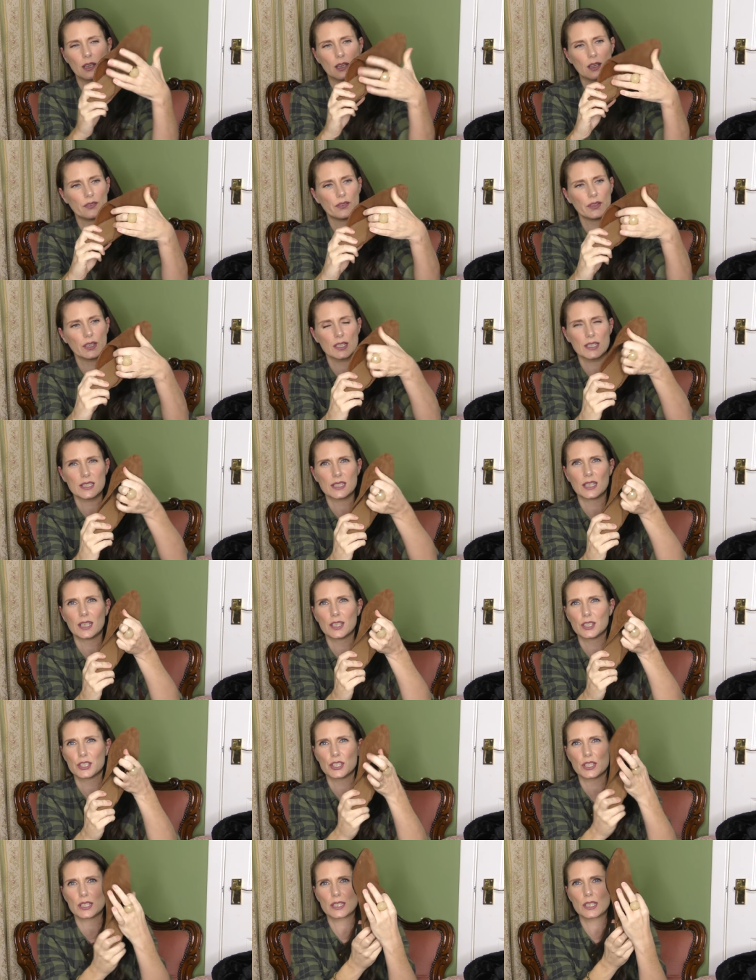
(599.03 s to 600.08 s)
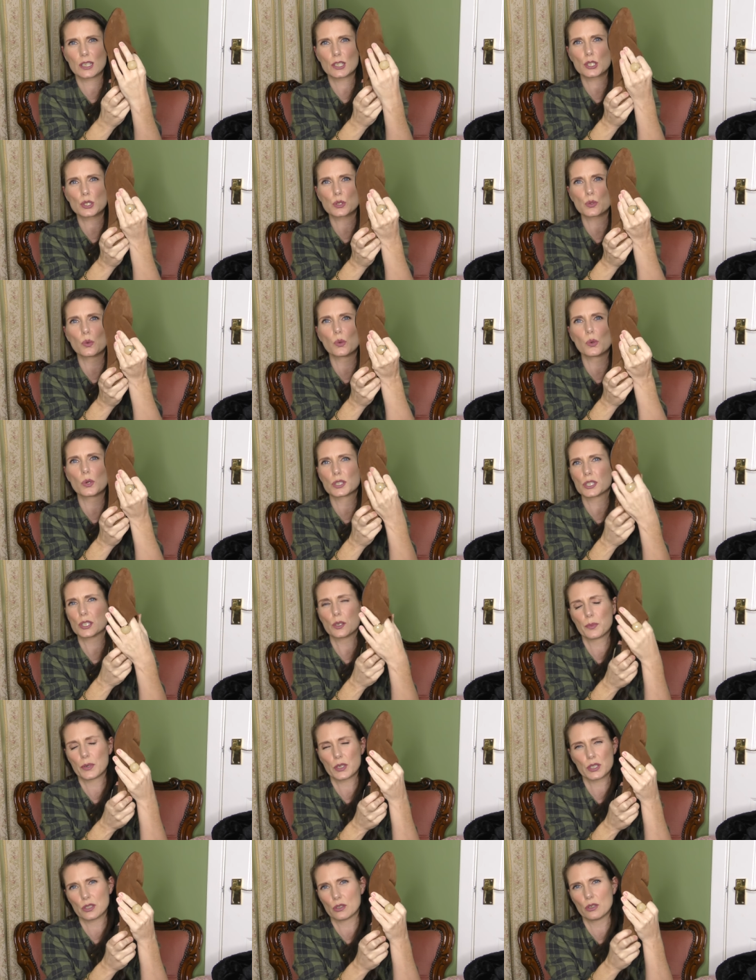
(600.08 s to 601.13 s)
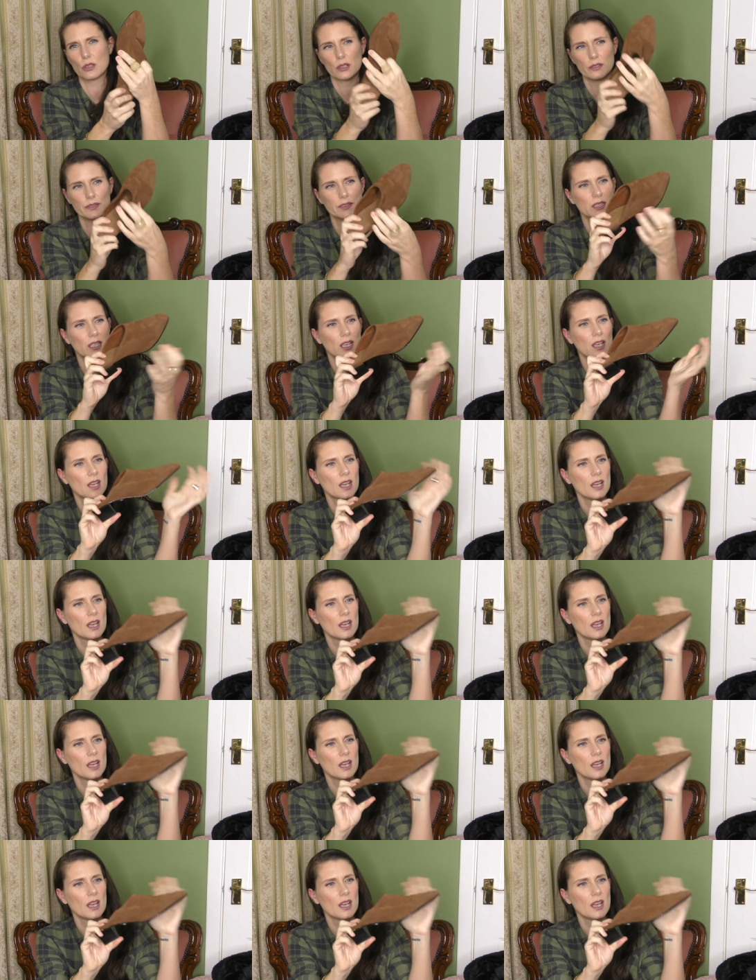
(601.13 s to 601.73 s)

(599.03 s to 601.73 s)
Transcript: if you can see it, is just so super soft.